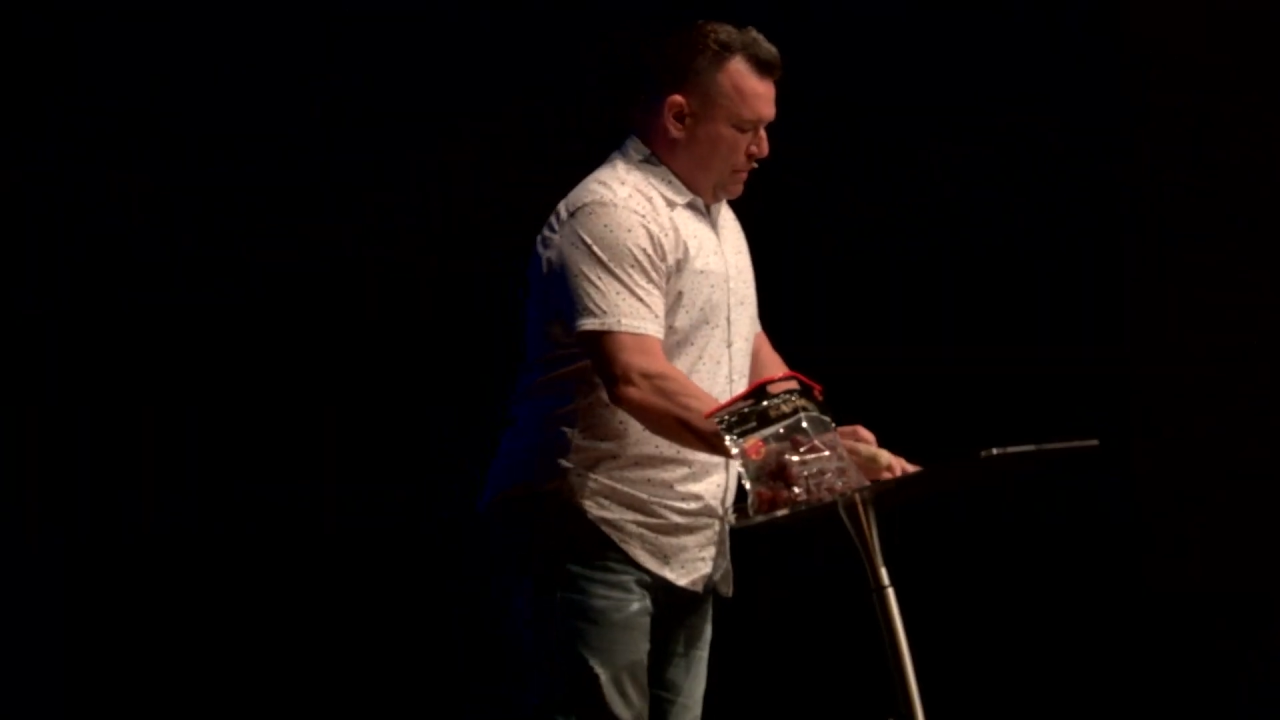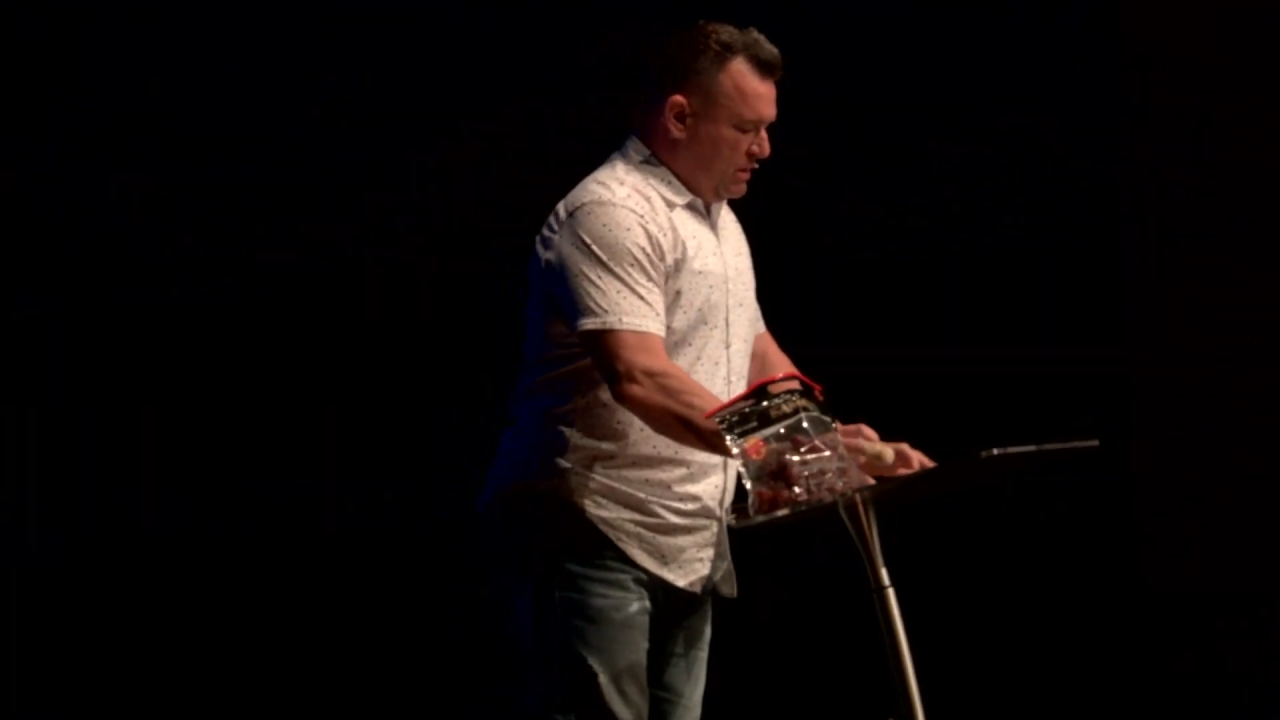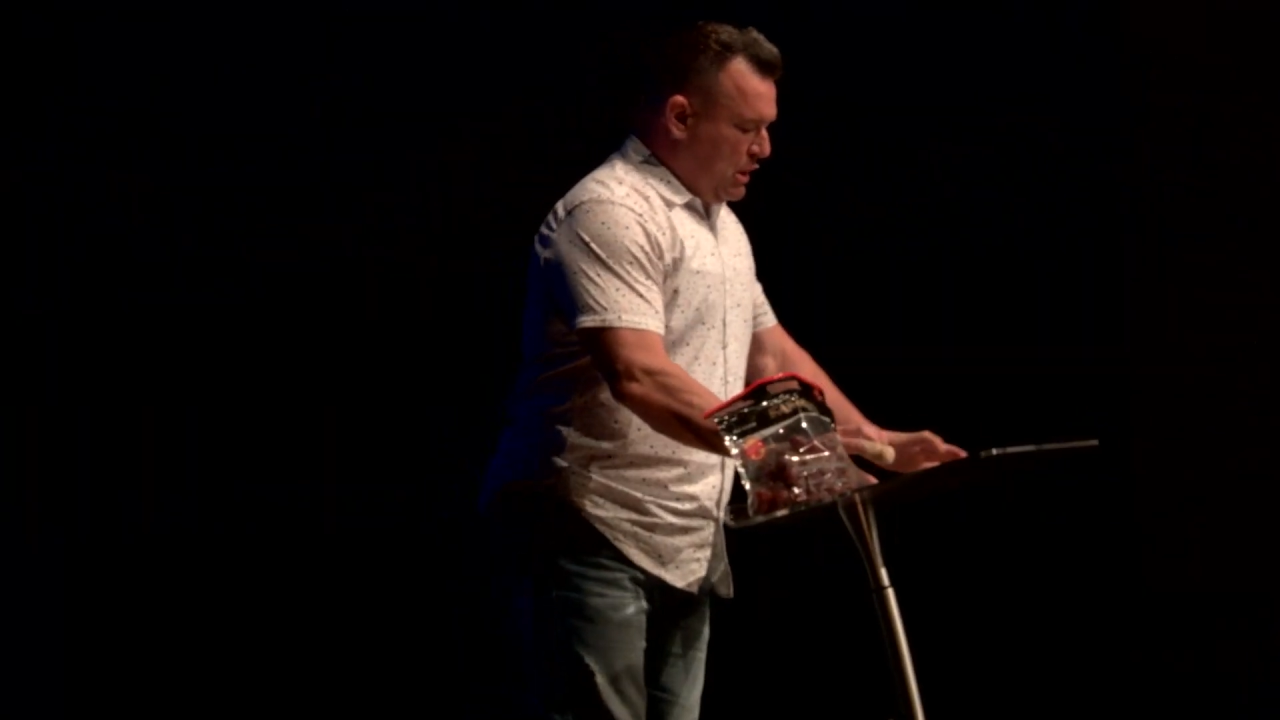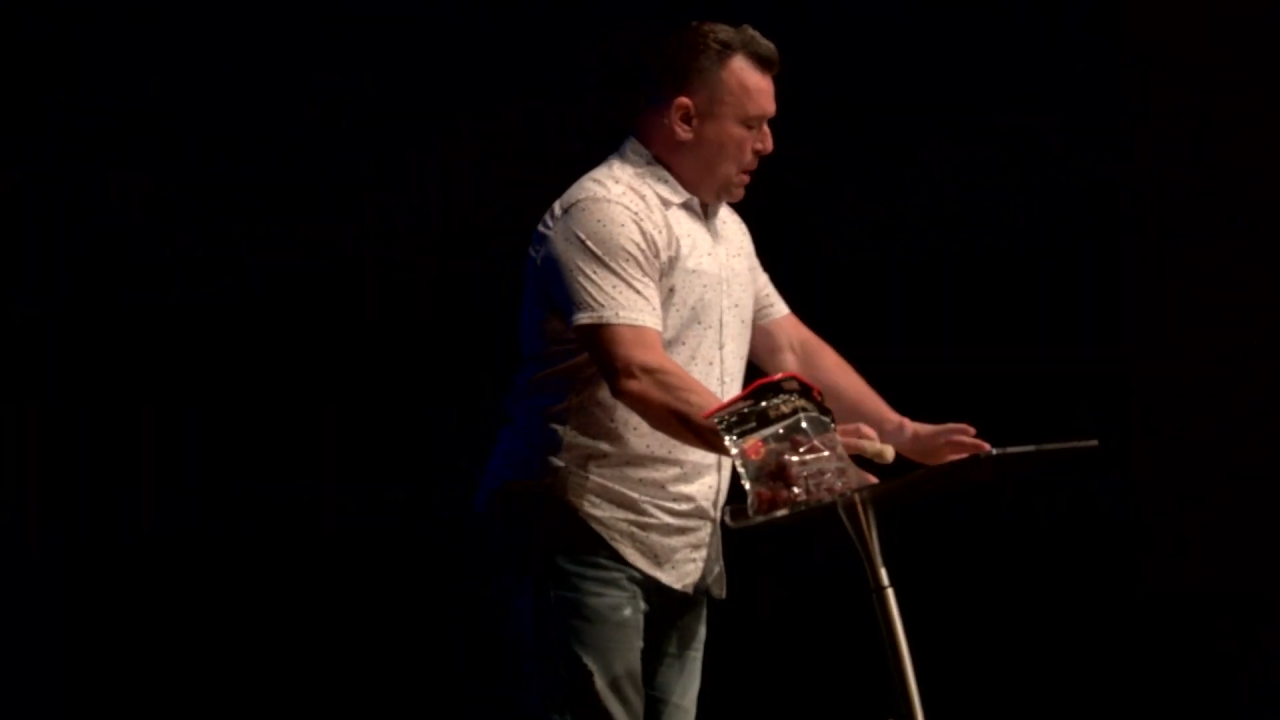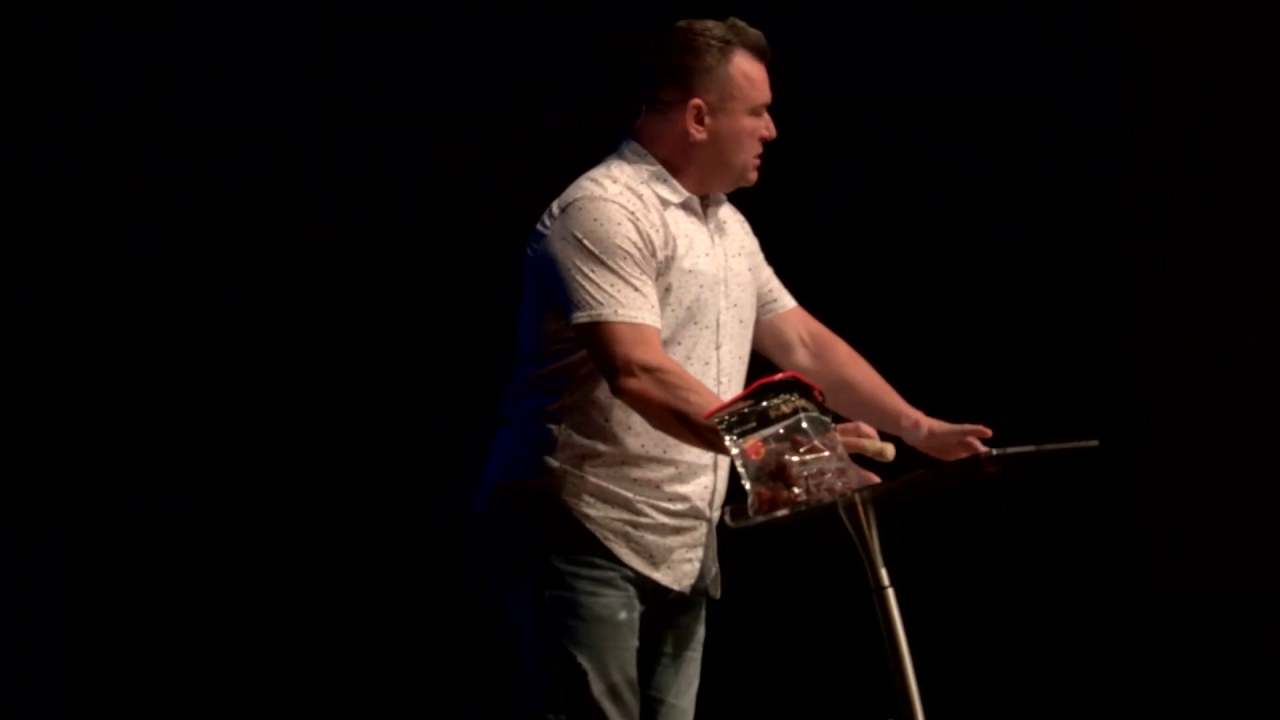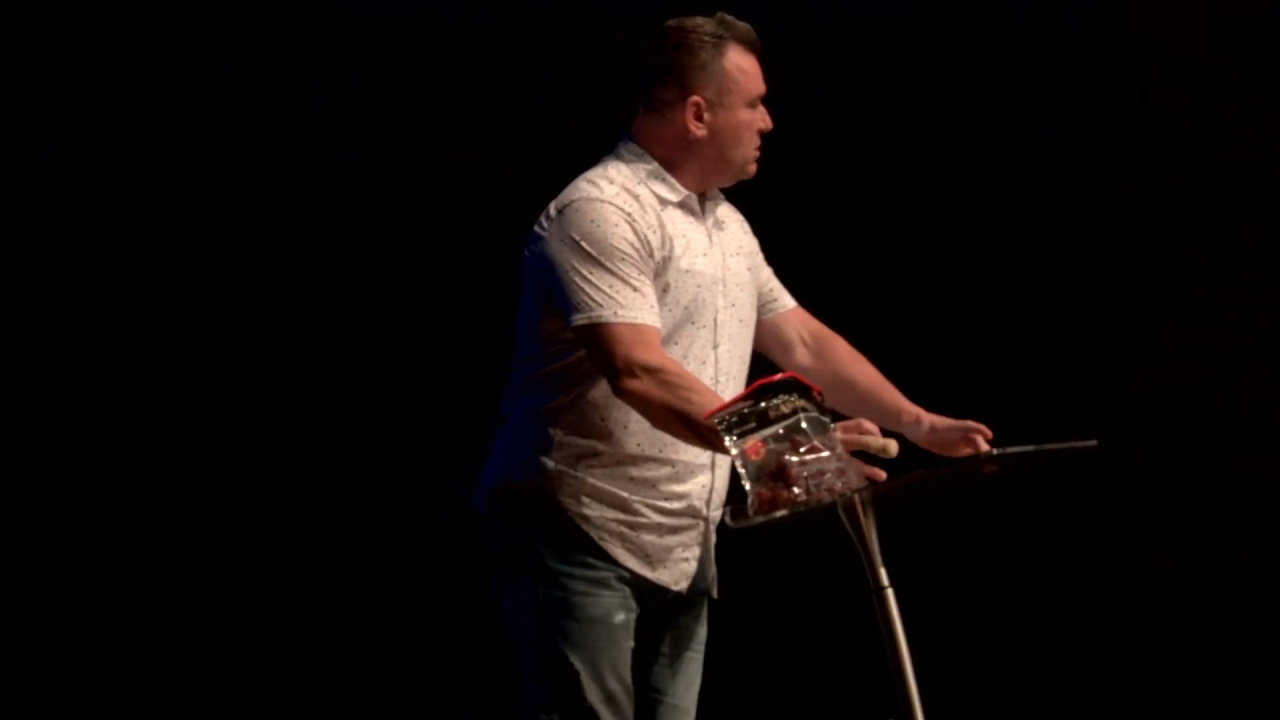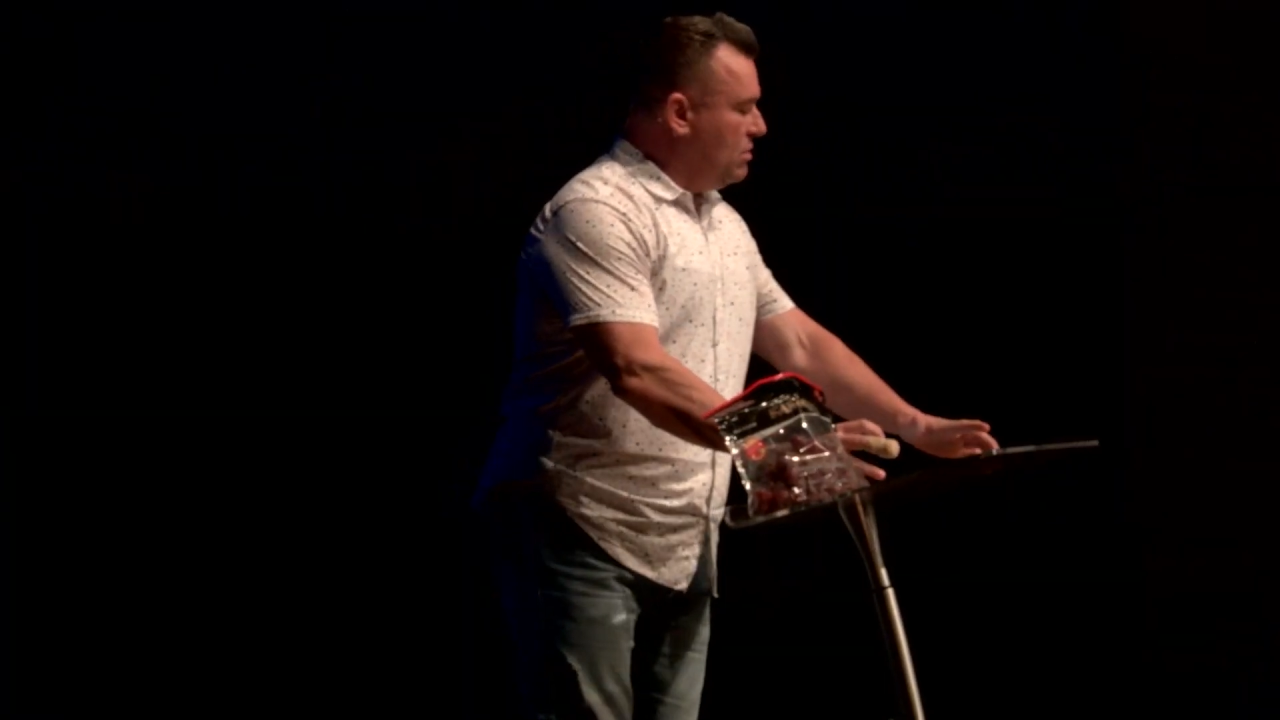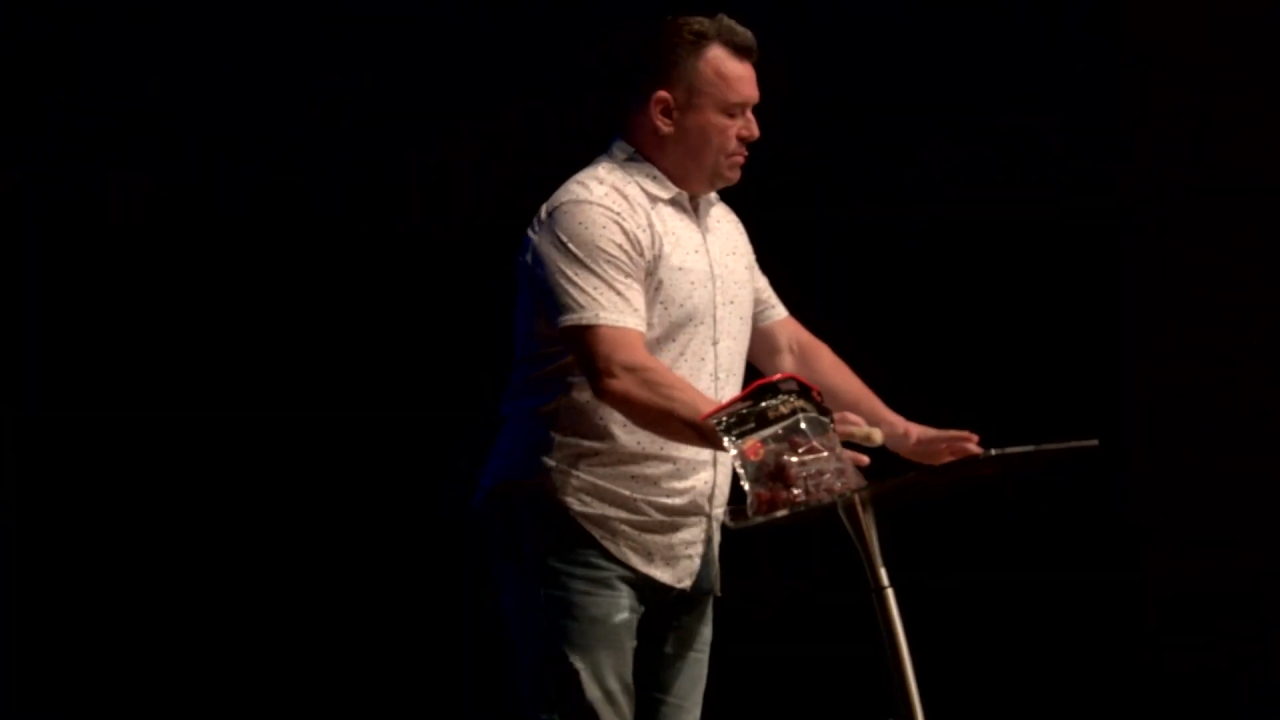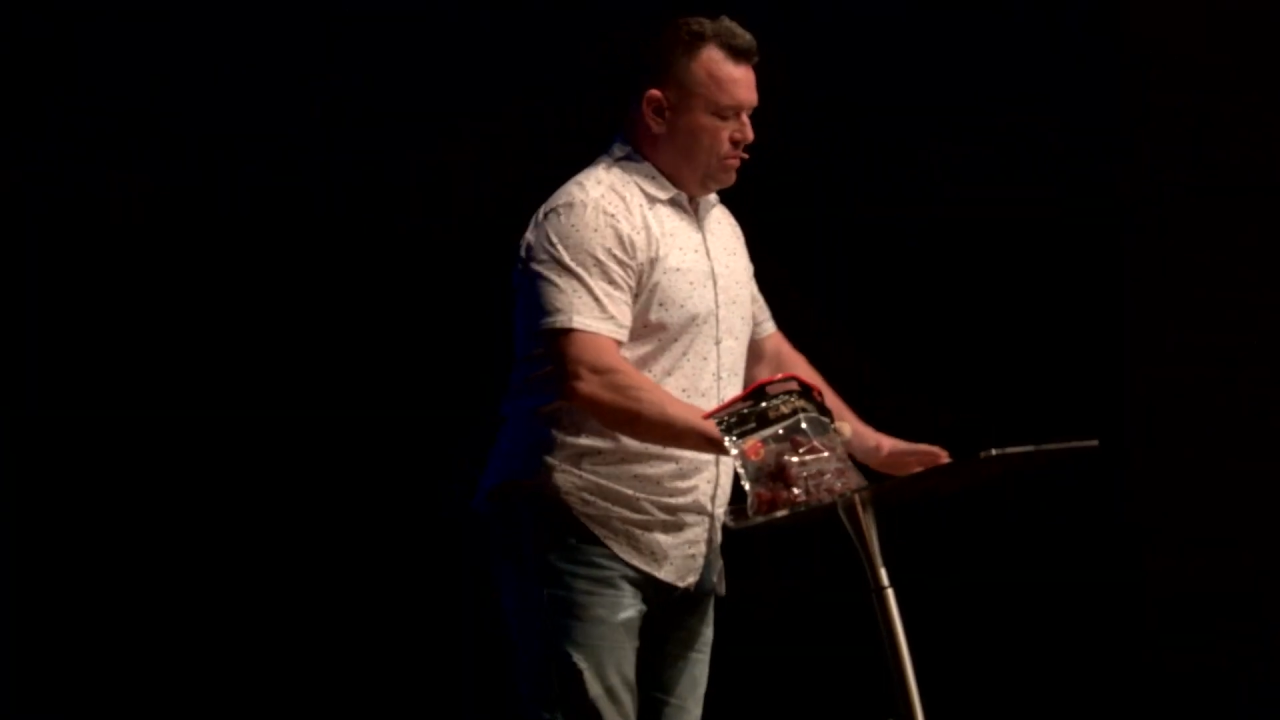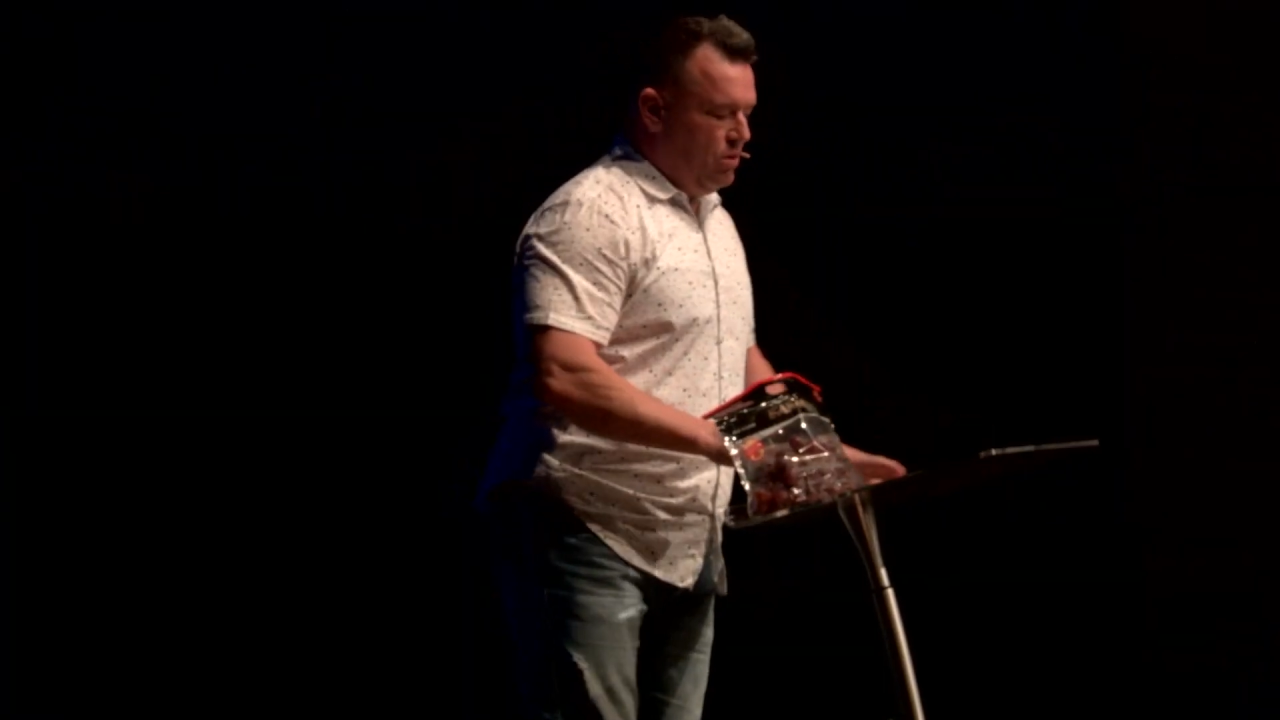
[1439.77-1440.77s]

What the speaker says: And so,